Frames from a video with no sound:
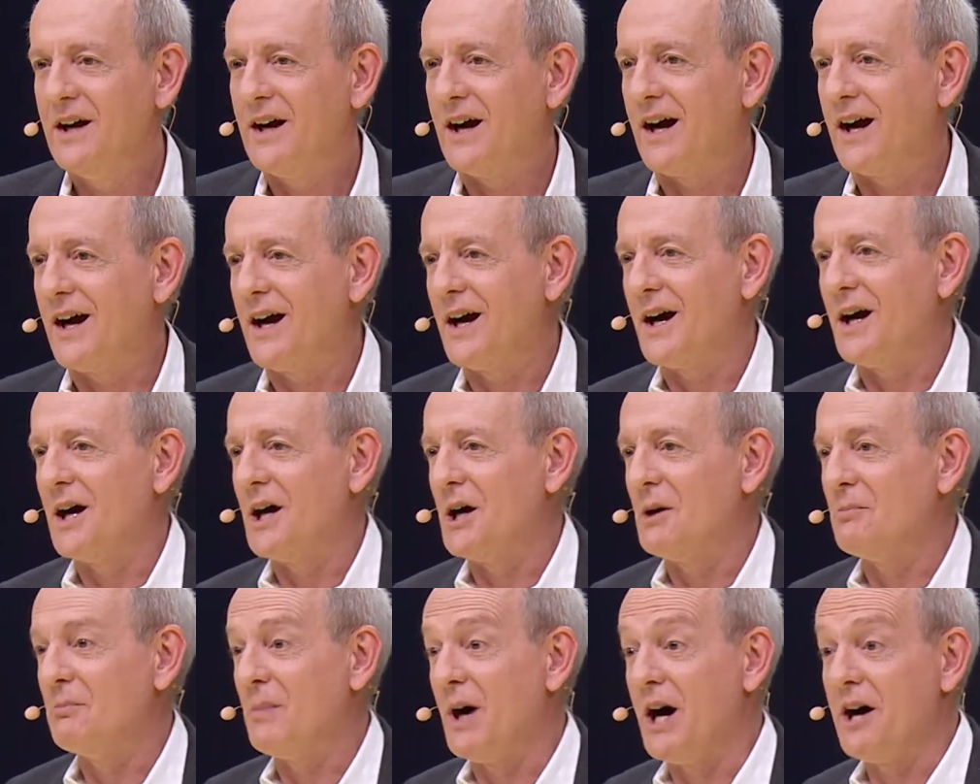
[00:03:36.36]

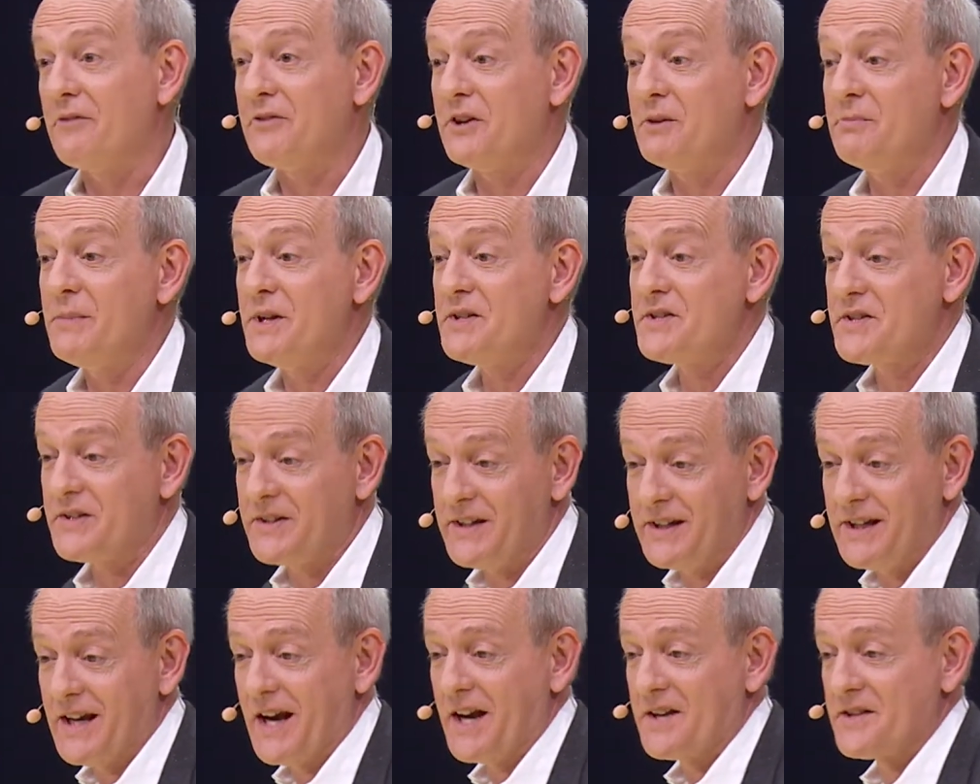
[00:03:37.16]
Marvin
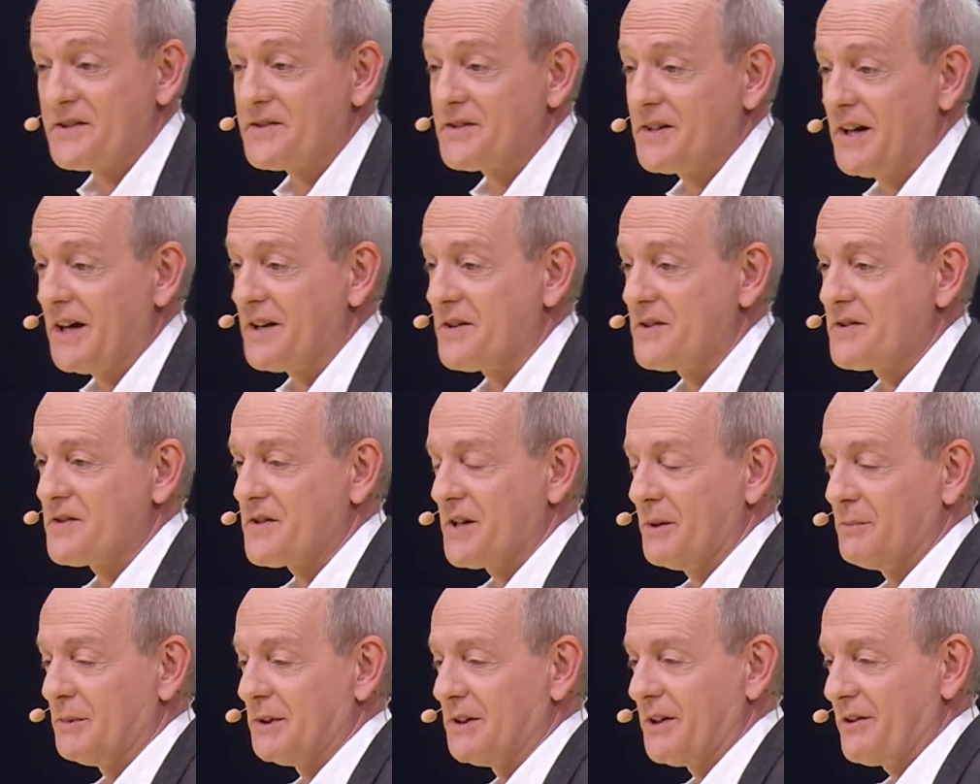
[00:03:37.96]
Minsky has said
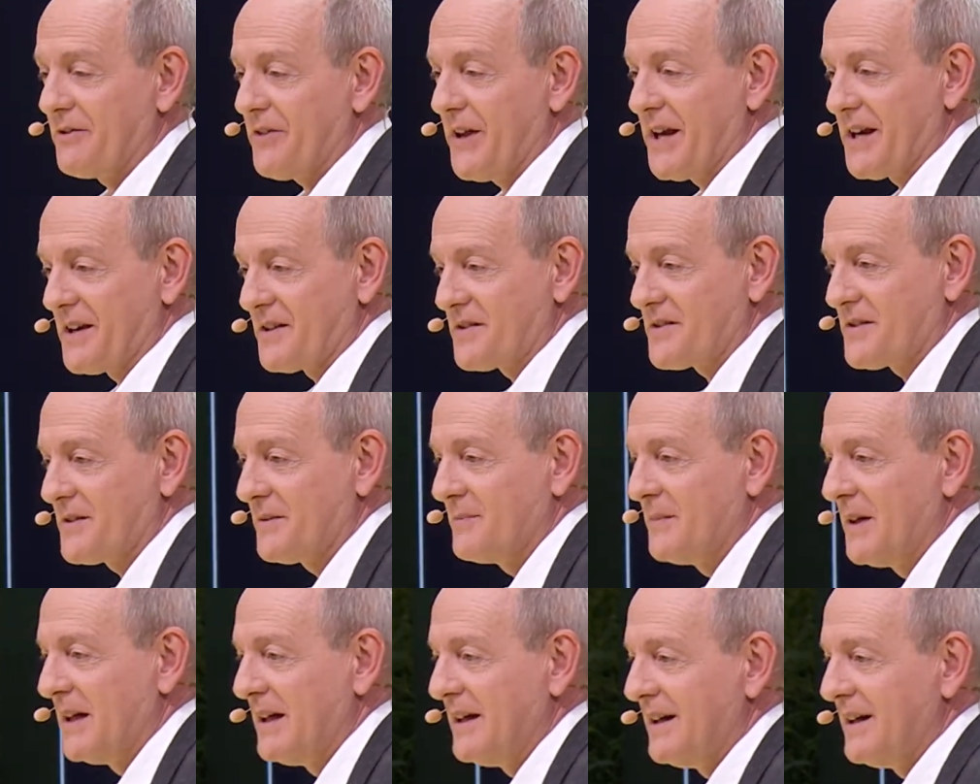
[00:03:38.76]
similar things.